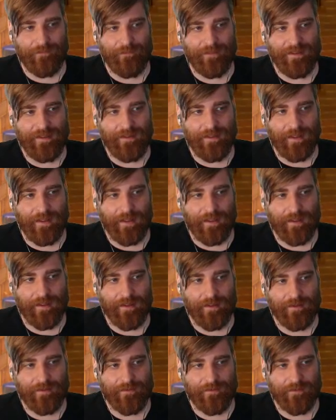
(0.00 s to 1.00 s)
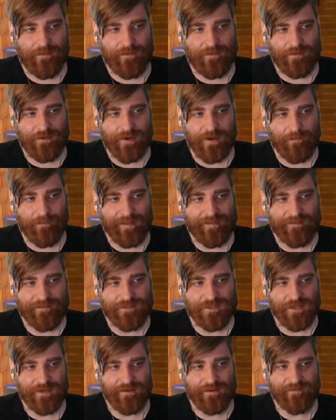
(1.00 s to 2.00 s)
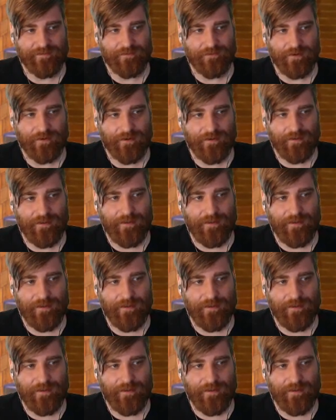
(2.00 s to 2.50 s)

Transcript: me a direct message on Discord,